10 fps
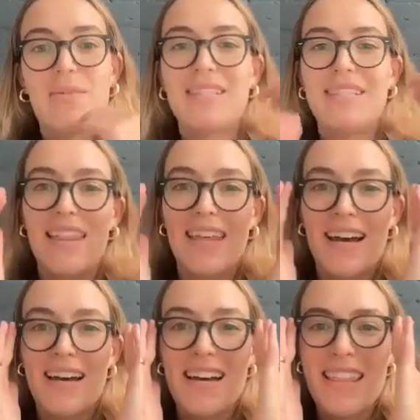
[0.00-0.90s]
I would say
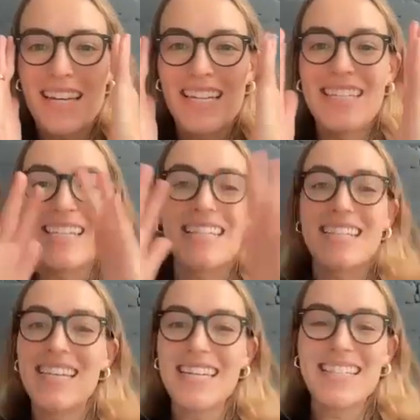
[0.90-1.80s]
that the
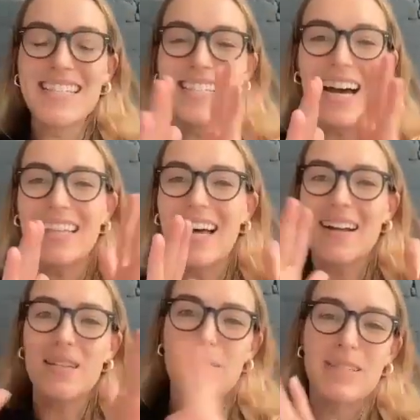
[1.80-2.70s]
consensus is that
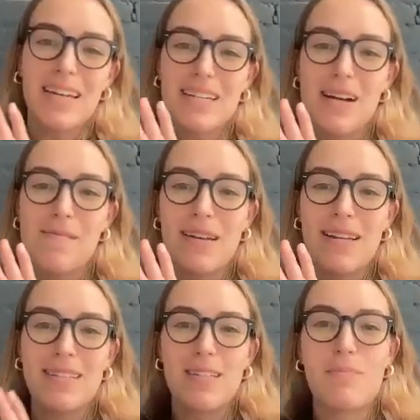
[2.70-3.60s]
lactobacilli
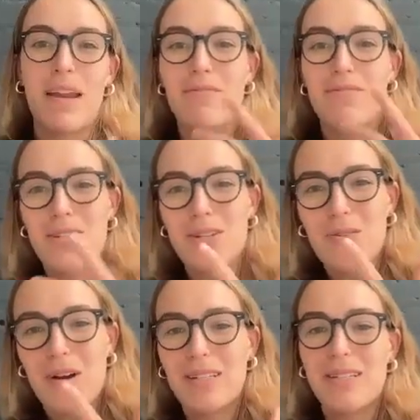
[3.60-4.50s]
dominance is
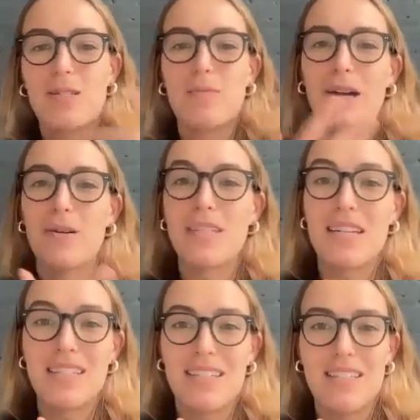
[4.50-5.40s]
beneficial, while
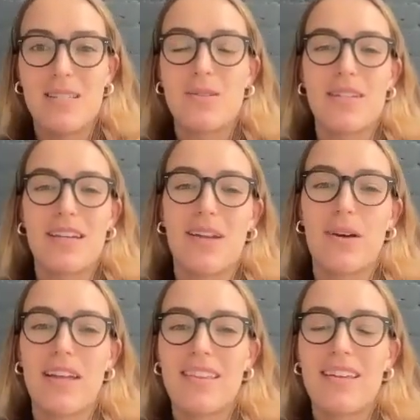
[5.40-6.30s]
dysbiosis is associated
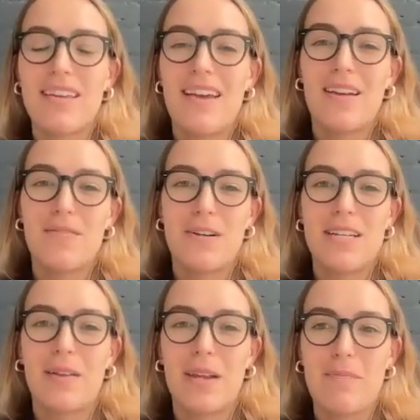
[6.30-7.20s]
with
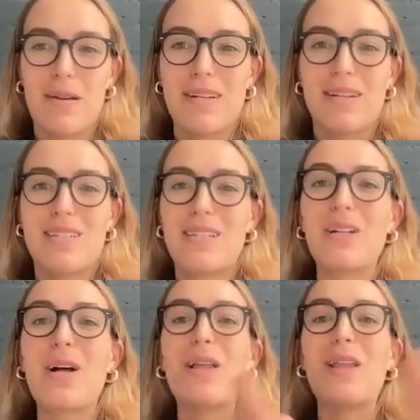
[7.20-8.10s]
infertility, but there is
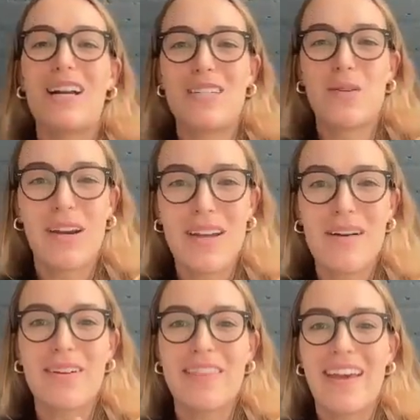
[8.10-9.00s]
still a lot to
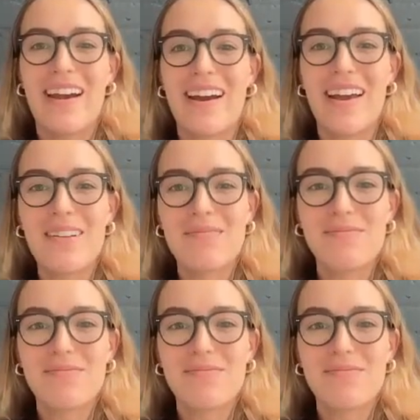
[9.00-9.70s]
uncover in the area.